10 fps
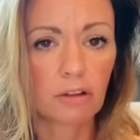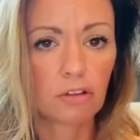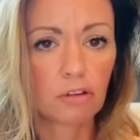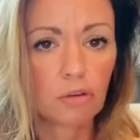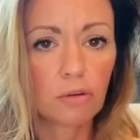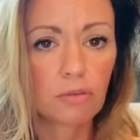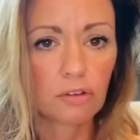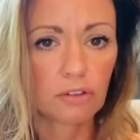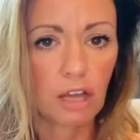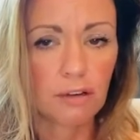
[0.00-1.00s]
and the
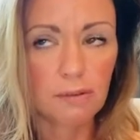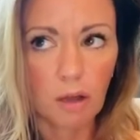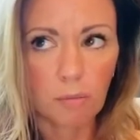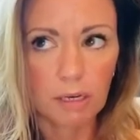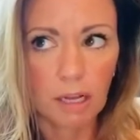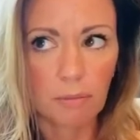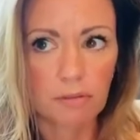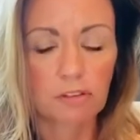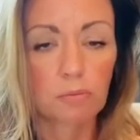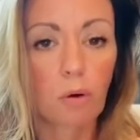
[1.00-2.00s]
universe kind of opening up
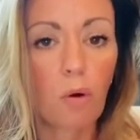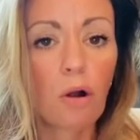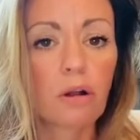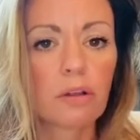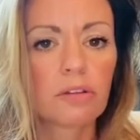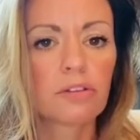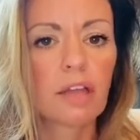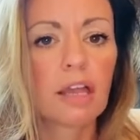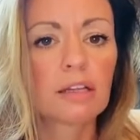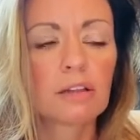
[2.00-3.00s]
this portal and
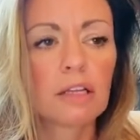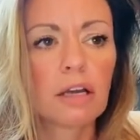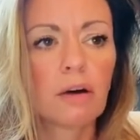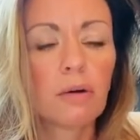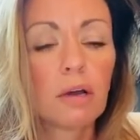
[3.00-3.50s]
saying to Leo,